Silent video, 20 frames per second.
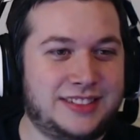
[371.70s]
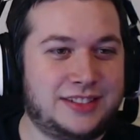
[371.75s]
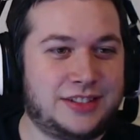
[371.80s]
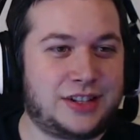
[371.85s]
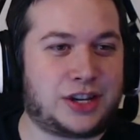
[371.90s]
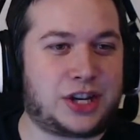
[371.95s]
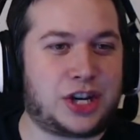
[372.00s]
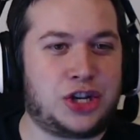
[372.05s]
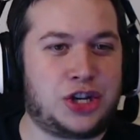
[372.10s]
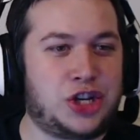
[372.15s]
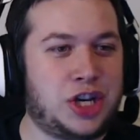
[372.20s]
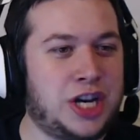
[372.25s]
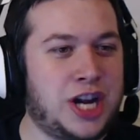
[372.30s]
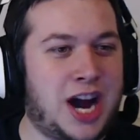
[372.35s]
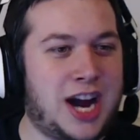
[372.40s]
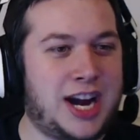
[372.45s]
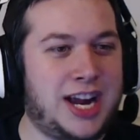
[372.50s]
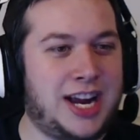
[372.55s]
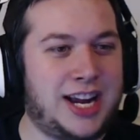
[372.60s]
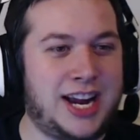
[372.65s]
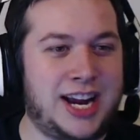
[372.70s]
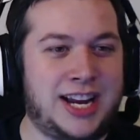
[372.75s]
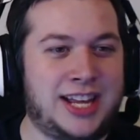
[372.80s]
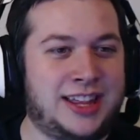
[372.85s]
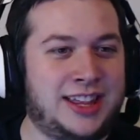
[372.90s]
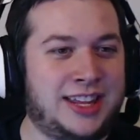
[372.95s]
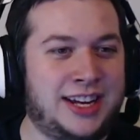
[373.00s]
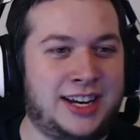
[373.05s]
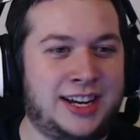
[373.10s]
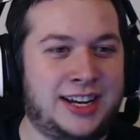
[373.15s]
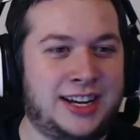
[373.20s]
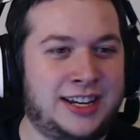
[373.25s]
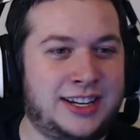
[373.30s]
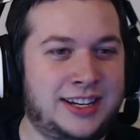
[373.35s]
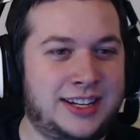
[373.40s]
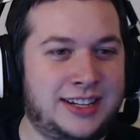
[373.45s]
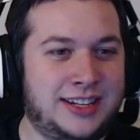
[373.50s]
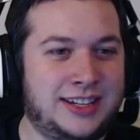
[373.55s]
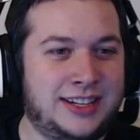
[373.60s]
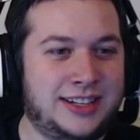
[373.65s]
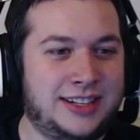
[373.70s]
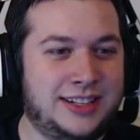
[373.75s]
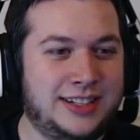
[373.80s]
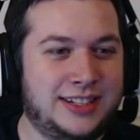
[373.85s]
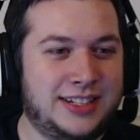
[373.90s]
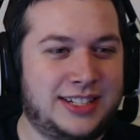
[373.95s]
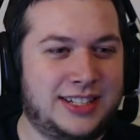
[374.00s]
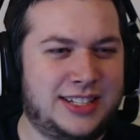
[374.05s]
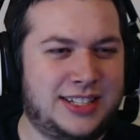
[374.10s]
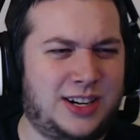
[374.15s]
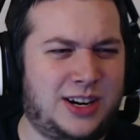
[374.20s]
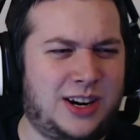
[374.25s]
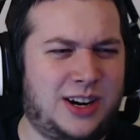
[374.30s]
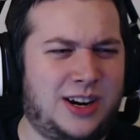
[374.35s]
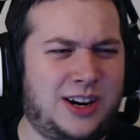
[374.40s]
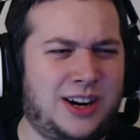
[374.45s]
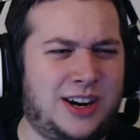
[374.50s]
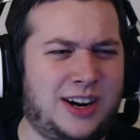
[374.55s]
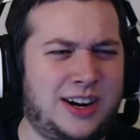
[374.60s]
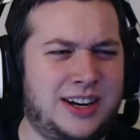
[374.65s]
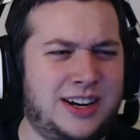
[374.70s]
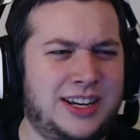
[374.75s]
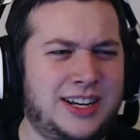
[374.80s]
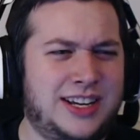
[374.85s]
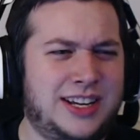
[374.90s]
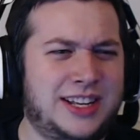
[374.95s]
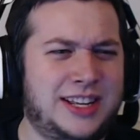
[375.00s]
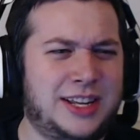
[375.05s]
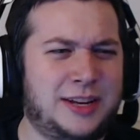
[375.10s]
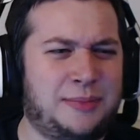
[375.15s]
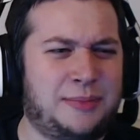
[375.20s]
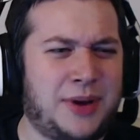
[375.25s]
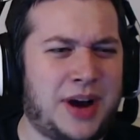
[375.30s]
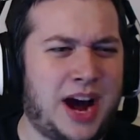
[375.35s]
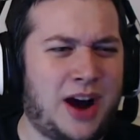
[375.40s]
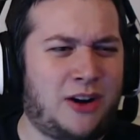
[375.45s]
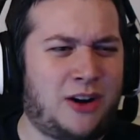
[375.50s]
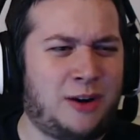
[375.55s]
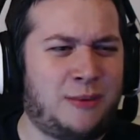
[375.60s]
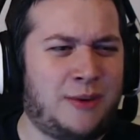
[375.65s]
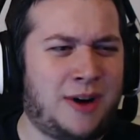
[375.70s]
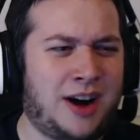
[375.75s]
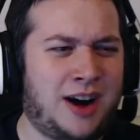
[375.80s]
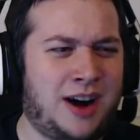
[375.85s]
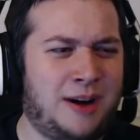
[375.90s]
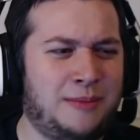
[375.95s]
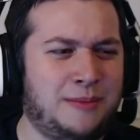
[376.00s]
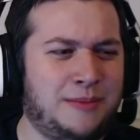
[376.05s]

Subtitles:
Can she not hit anything? Oh, the power bomb!